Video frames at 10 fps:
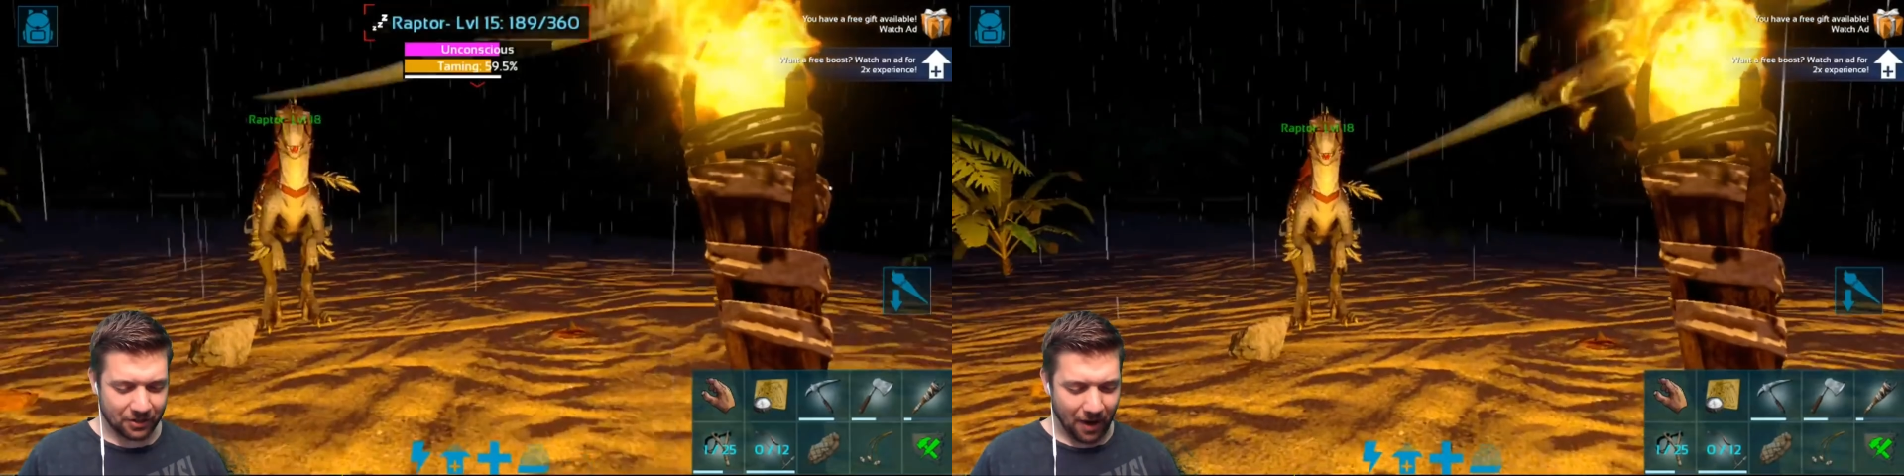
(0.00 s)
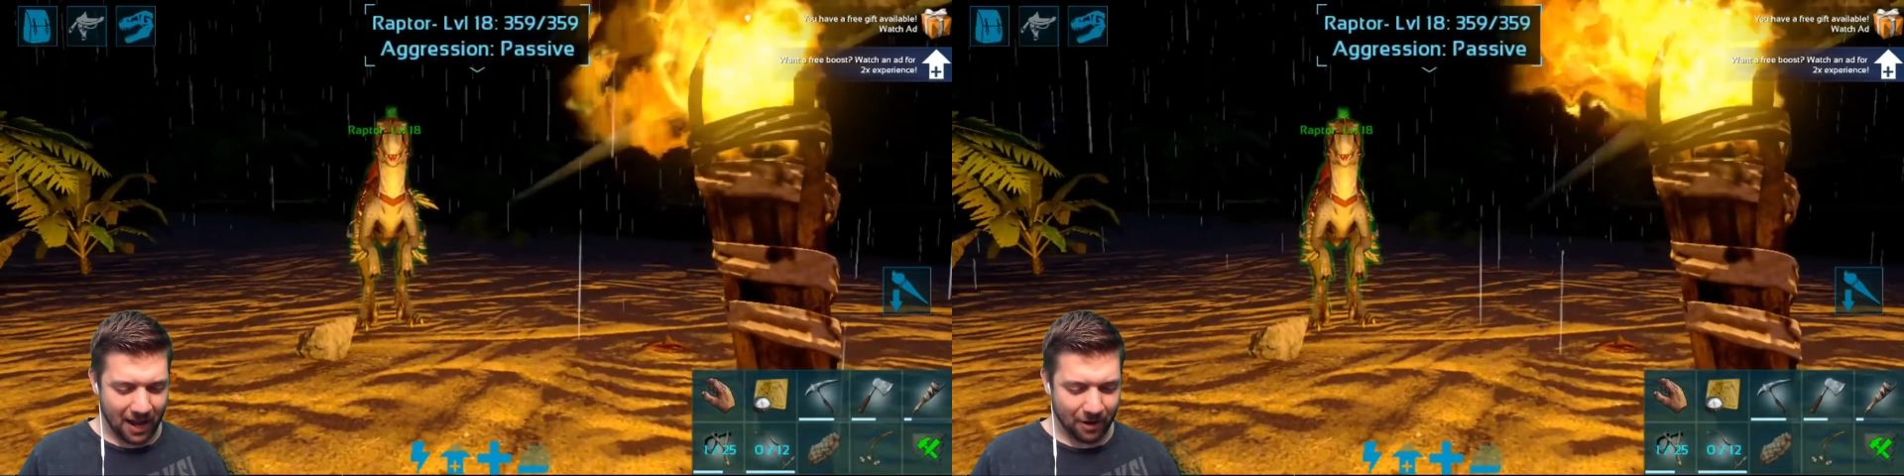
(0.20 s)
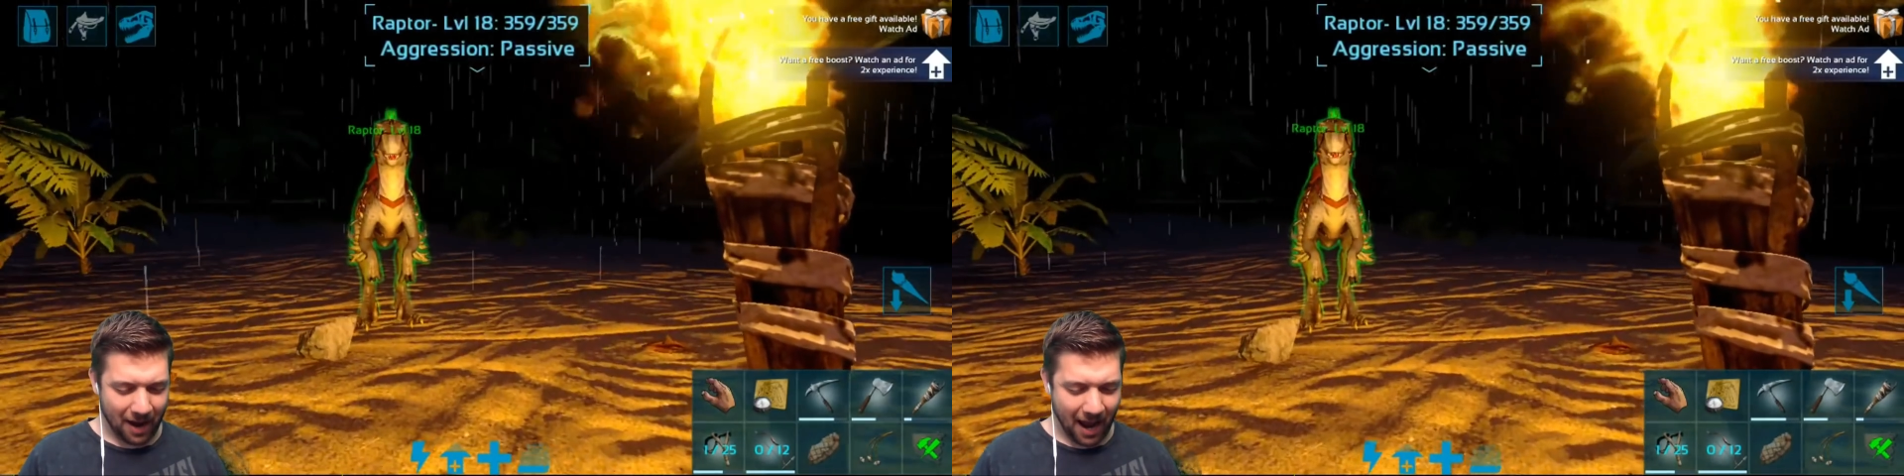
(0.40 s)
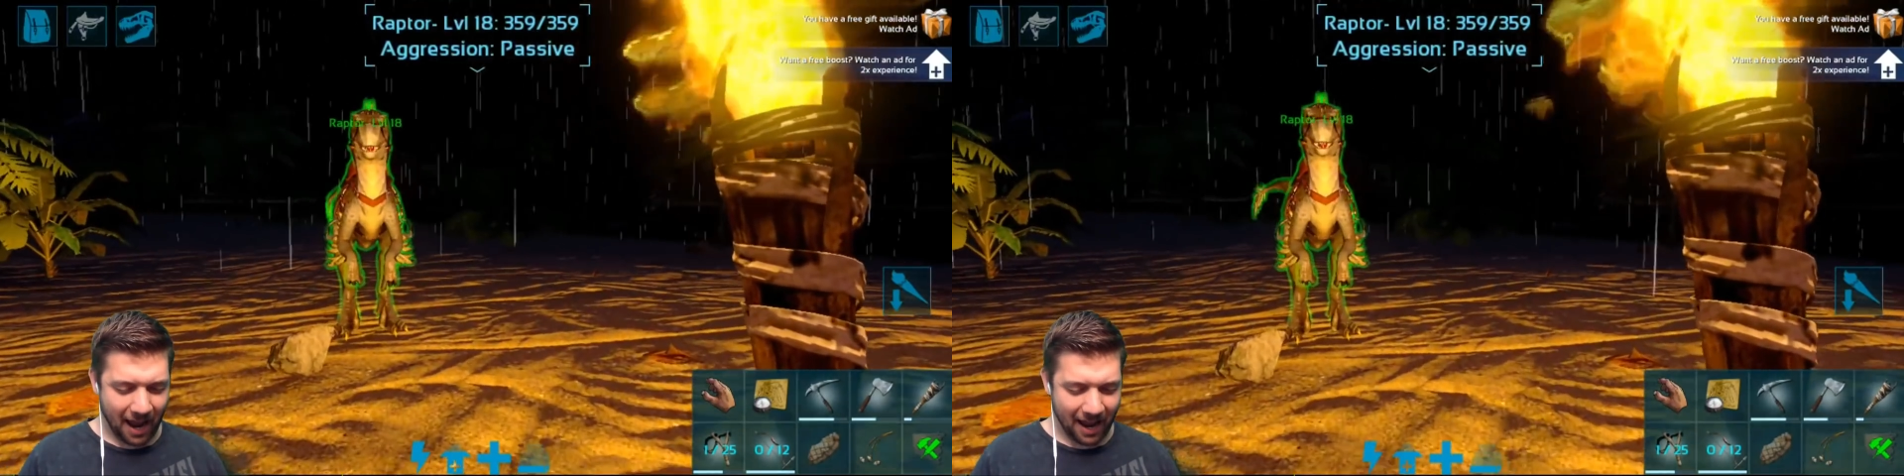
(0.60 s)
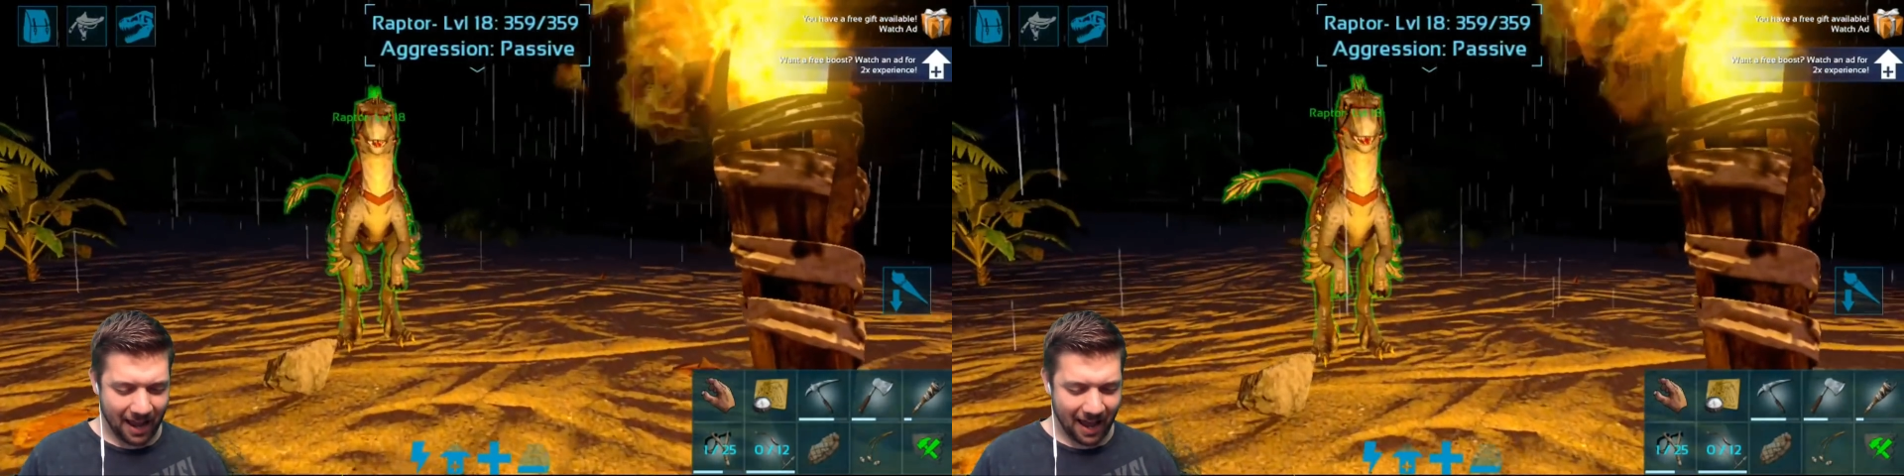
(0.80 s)
So
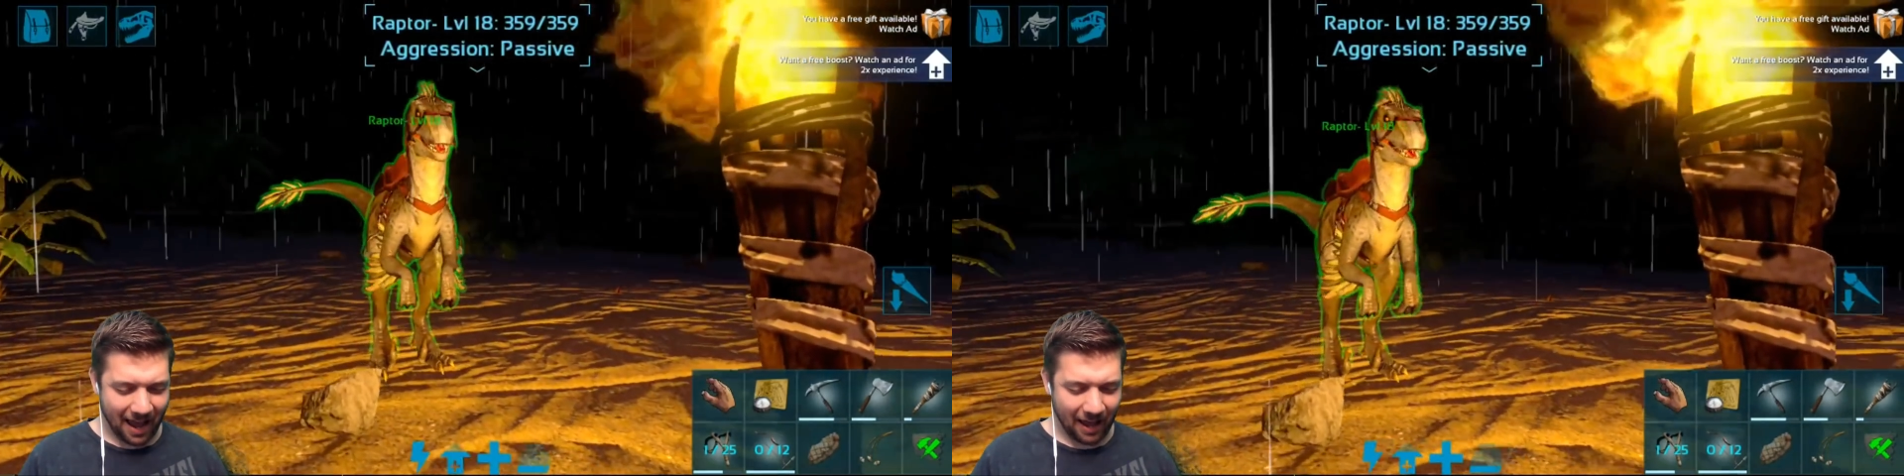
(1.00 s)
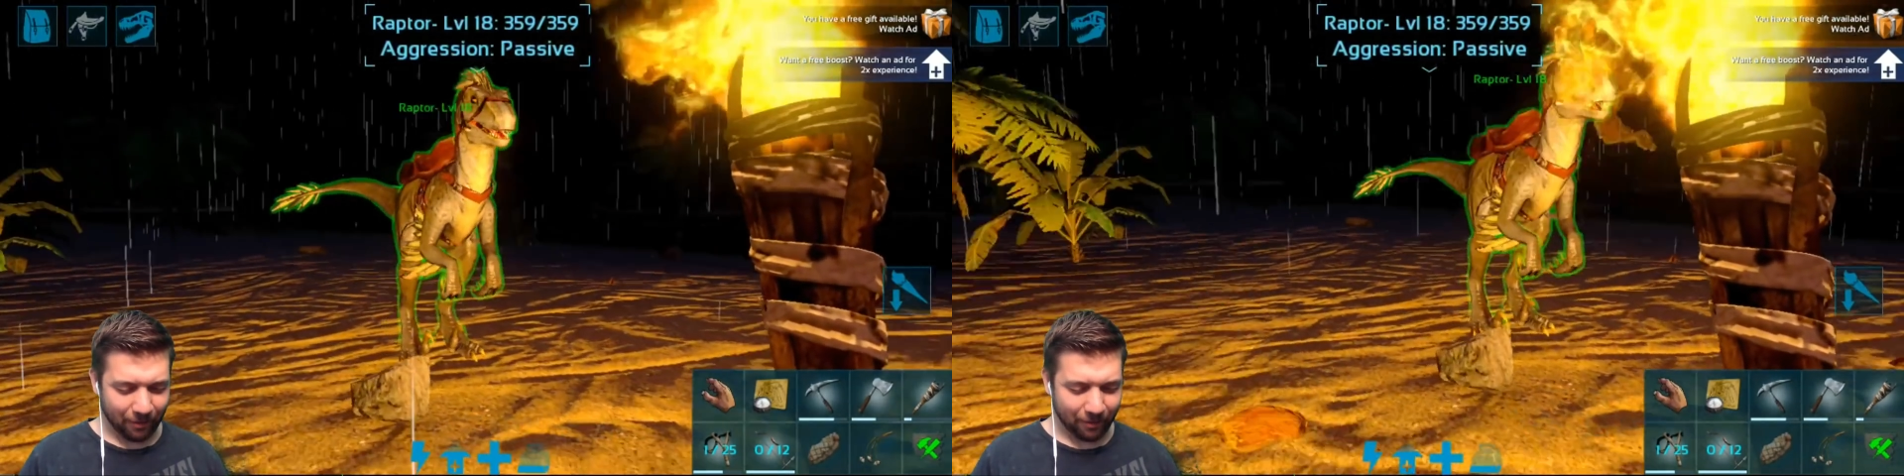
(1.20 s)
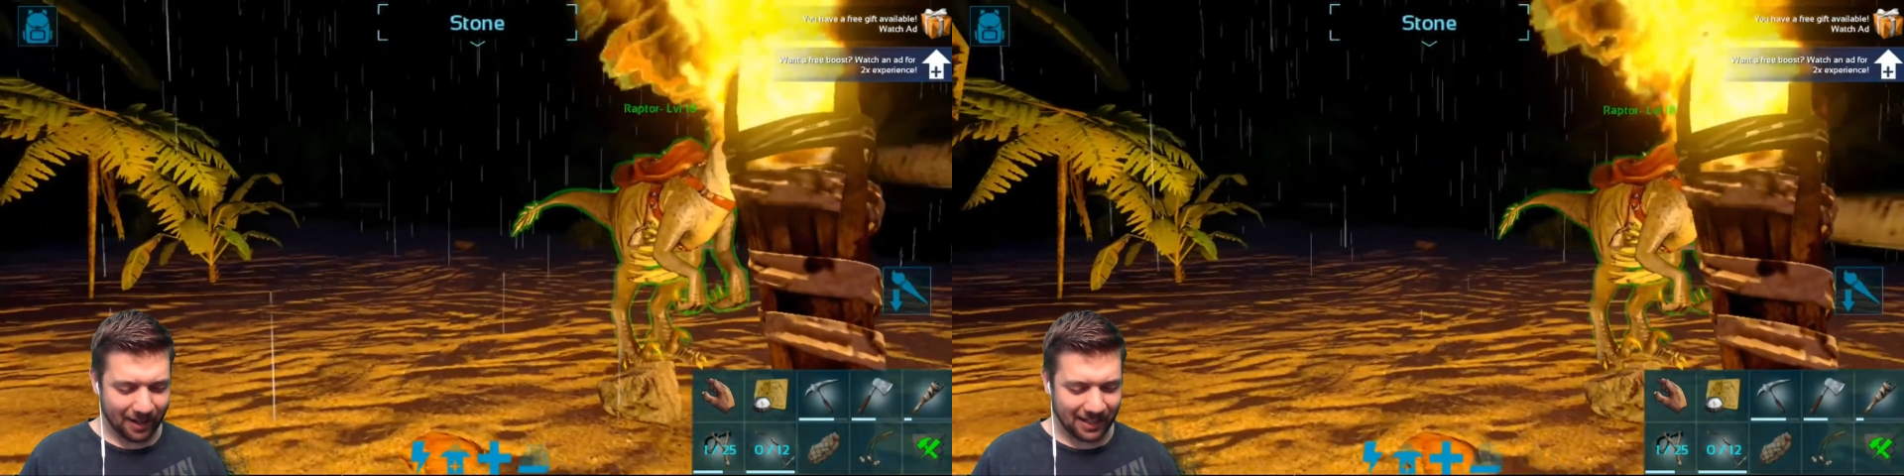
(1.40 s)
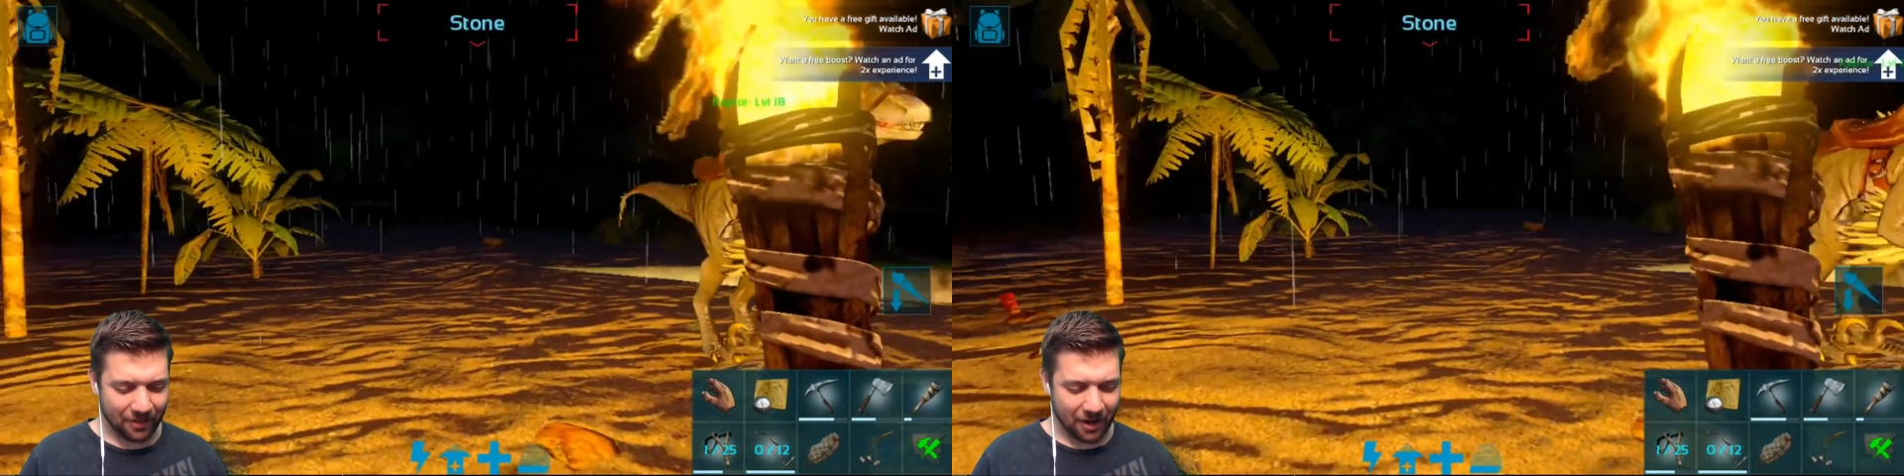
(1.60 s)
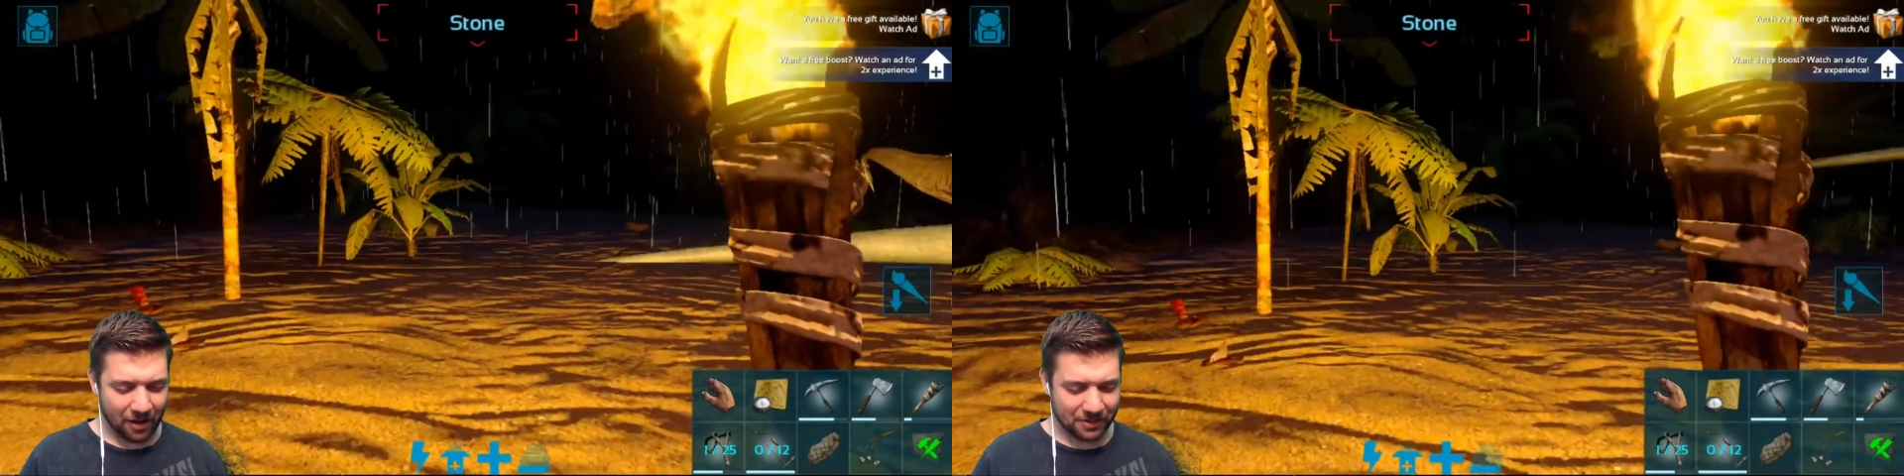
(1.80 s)
anyway, I went
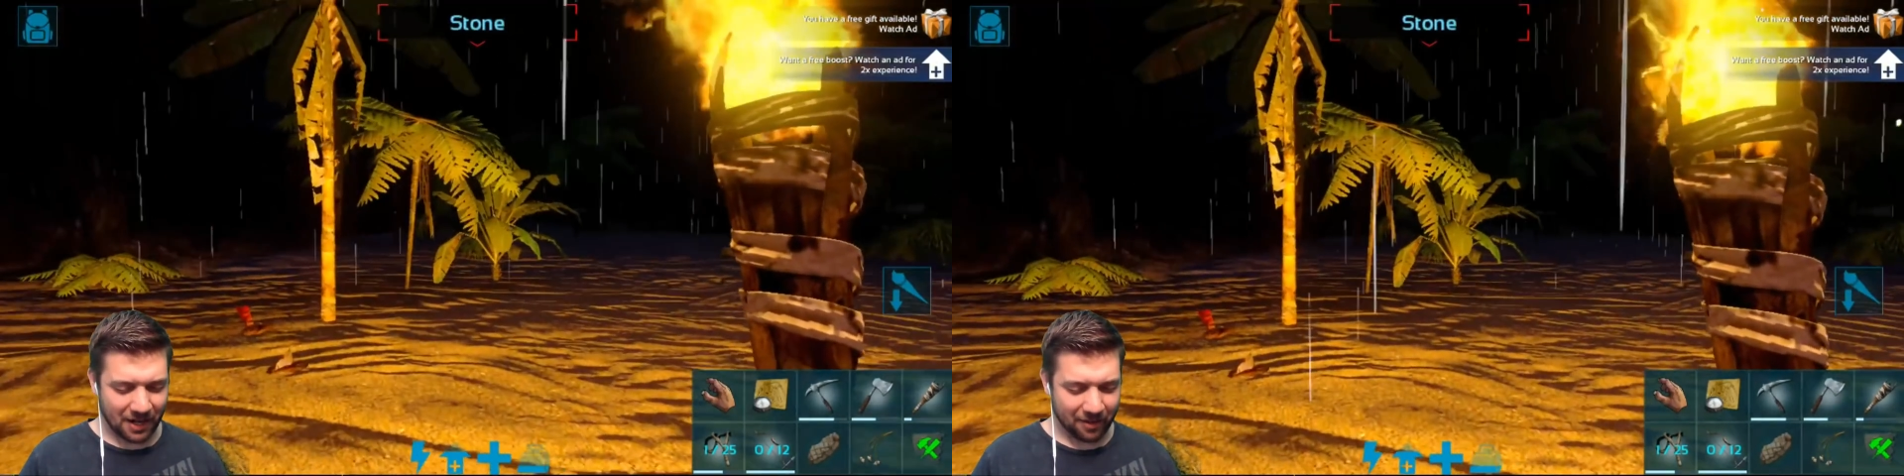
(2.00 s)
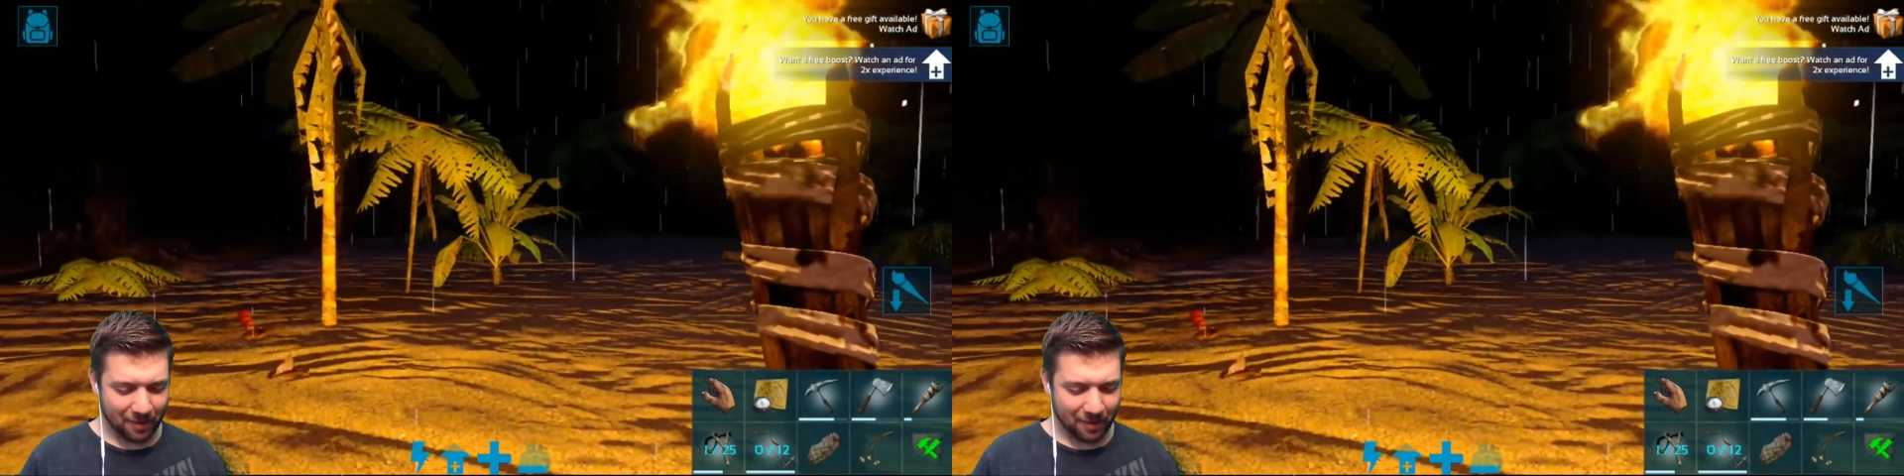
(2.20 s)
down the other side